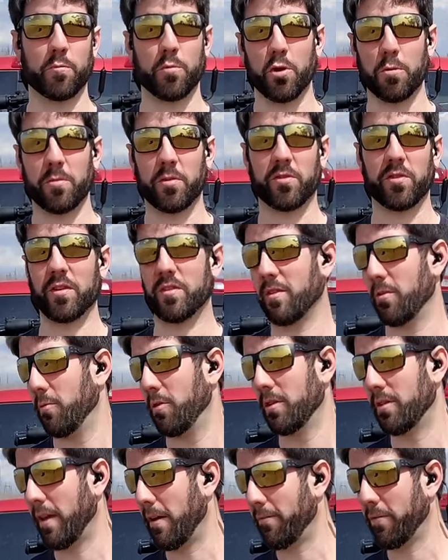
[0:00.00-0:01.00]
purposes, it
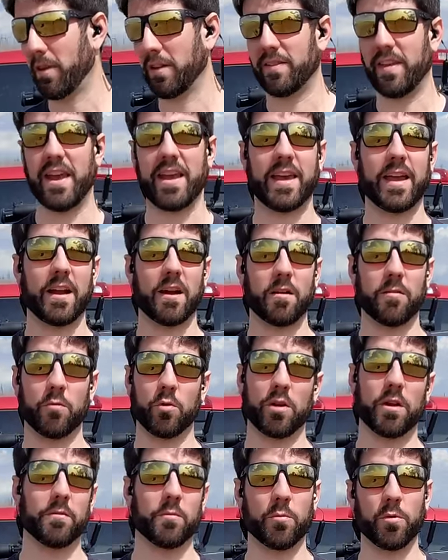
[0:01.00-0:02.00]
would definitely take care of
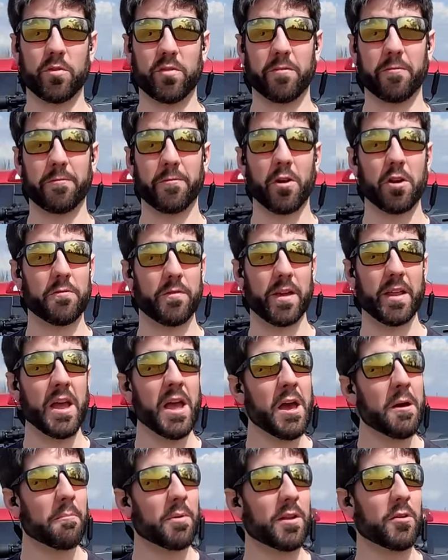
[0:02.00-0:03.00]
whatever was in front of it.
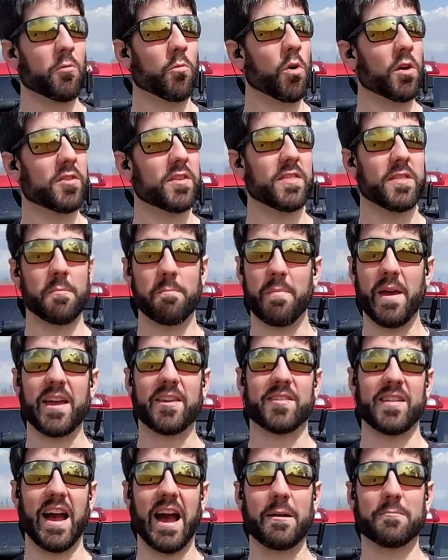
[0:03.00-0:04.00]
But it wasn't the
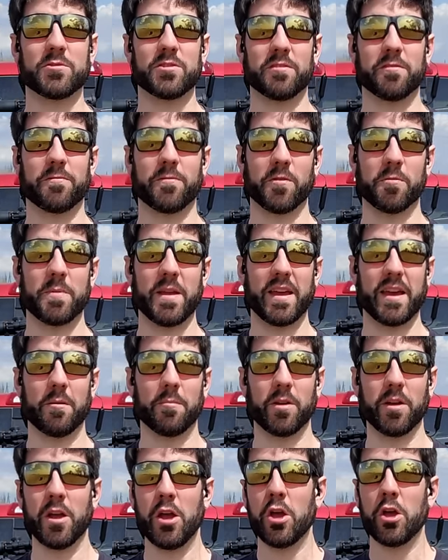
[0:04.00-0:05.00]
best option for being
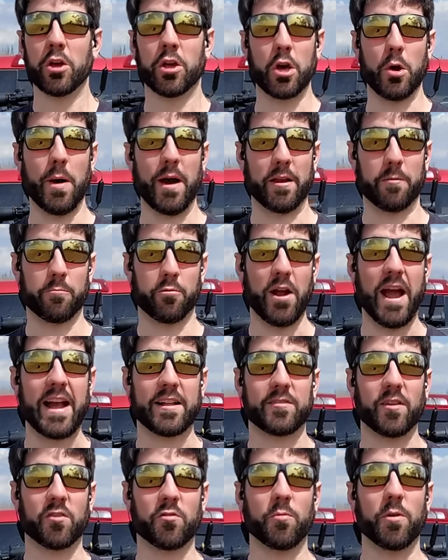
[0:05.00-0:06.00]
able to go out and
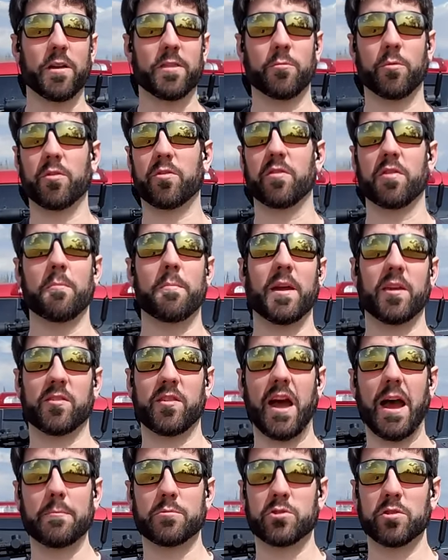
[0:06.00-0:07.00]
practice with. It wasn't the best
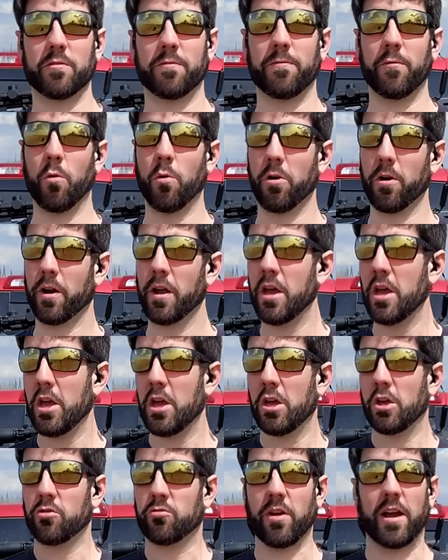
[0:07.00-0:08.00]
option for
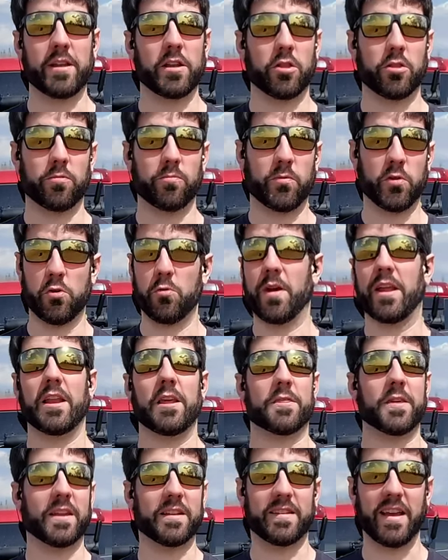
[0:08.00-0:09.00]
trying to do
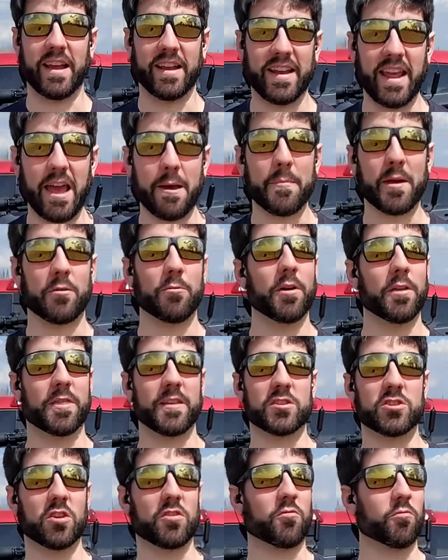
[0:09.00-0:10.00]
anything dynamic with.
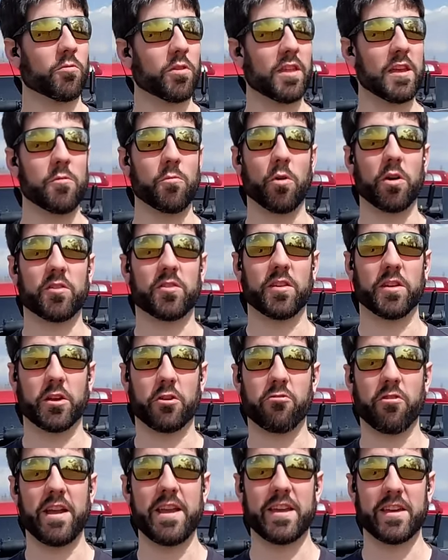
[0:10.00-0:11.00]
It just really wasn't a
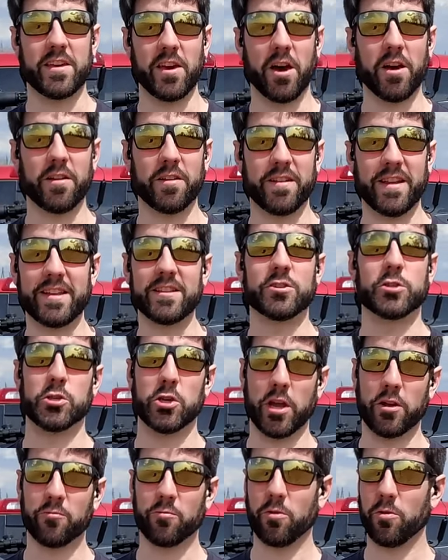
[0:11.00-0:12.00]
great gun in
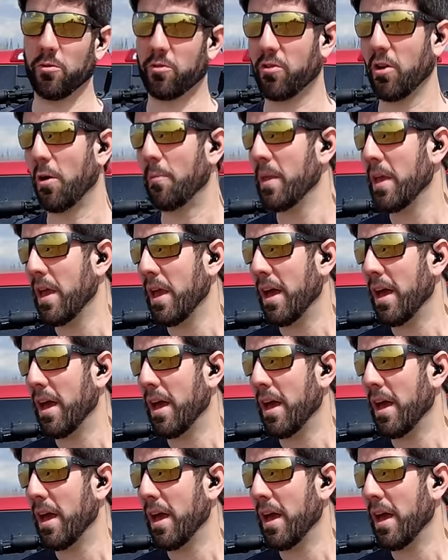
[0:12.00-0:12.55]
general. So